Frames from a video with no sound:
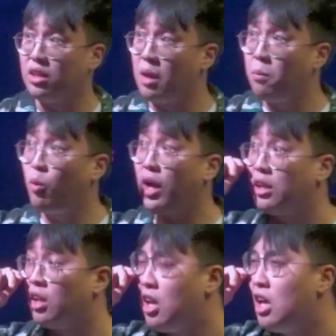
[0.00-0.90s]
Number 1,
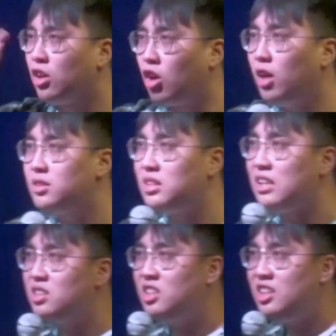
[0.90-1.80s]
God
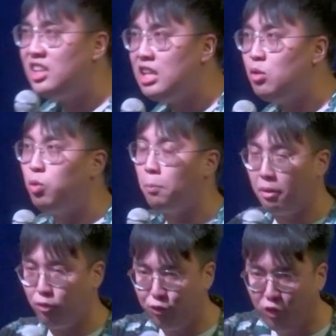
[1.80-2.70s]
says he will
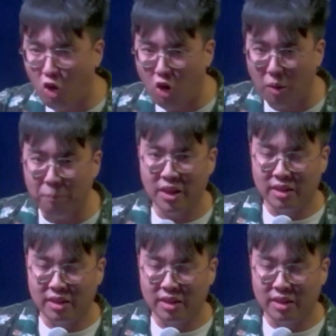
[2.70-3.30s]
perform